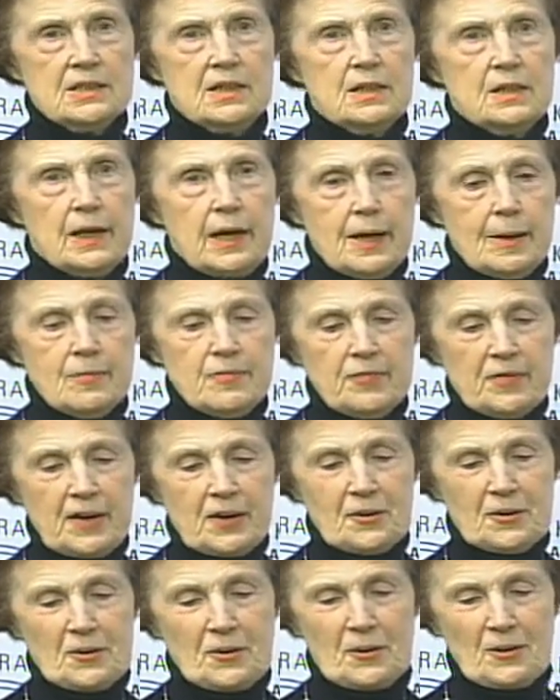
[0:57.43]
and
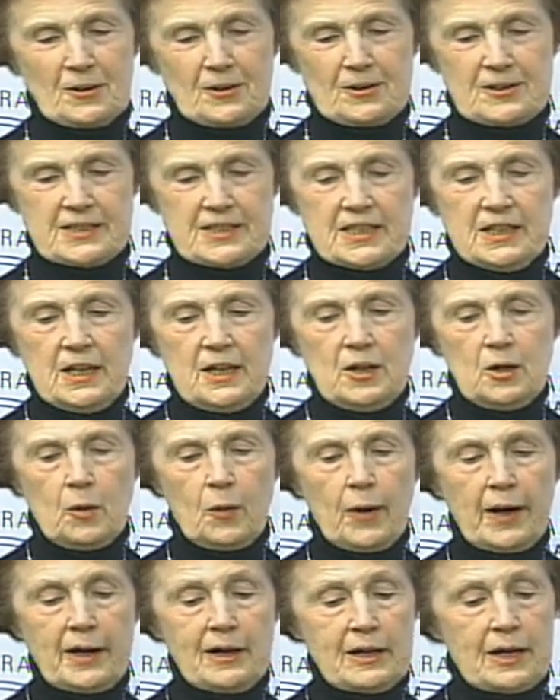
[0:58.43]
Campfire Girls
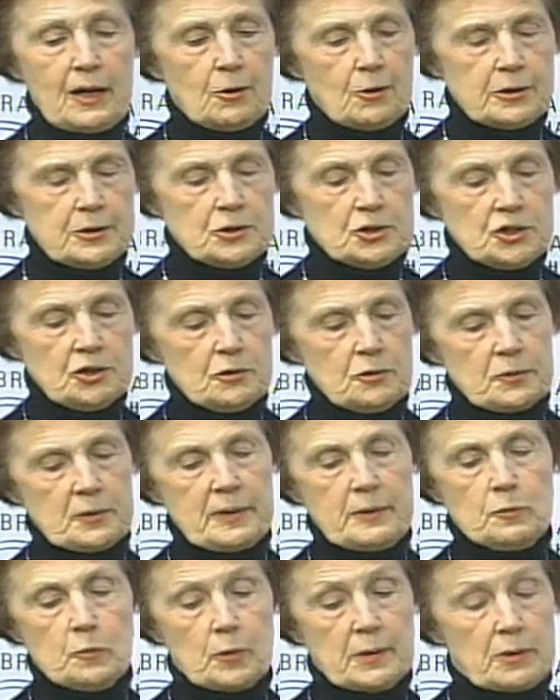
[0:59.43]
while our
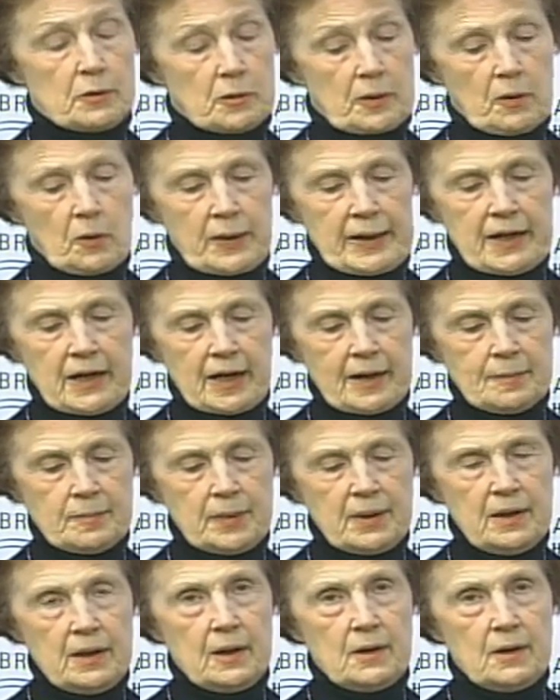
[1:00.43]
children were growing up.